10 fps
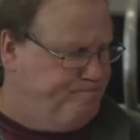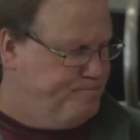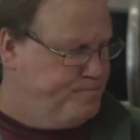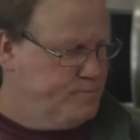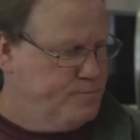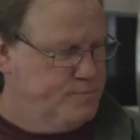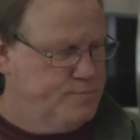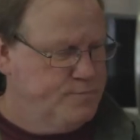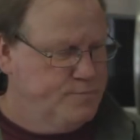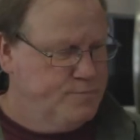
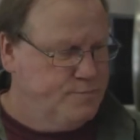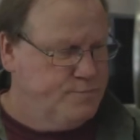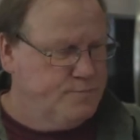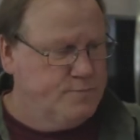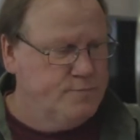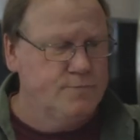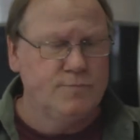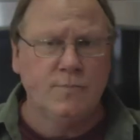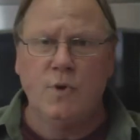Nobody speaks.